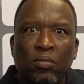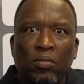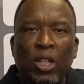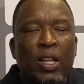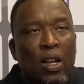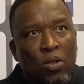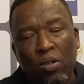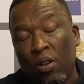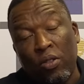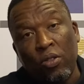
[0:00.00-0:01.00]
So yeah,
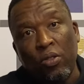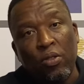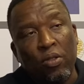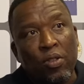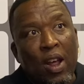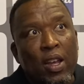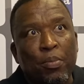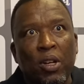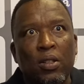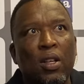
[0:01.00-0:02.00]
you're right,
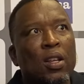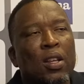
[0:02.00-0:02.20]
because